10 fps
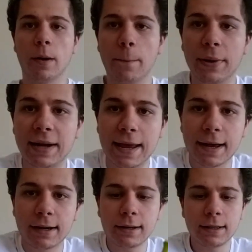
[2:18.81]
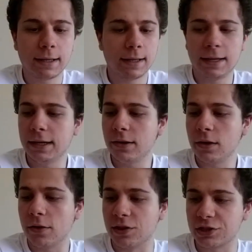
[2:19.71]
banana in
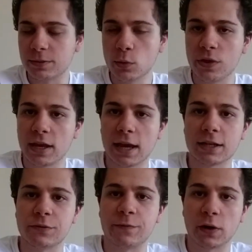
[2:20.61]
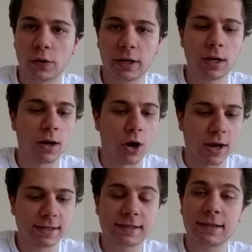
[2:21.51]
the smoothie adds very
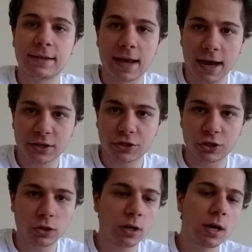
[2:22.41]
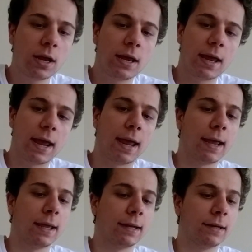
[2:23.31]
nice texture
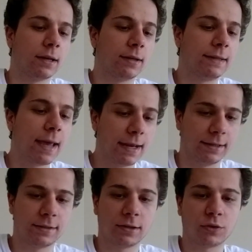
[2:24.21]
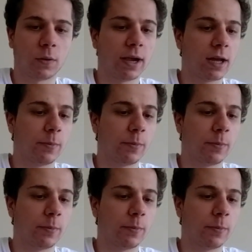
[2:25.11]
and taste. So I add a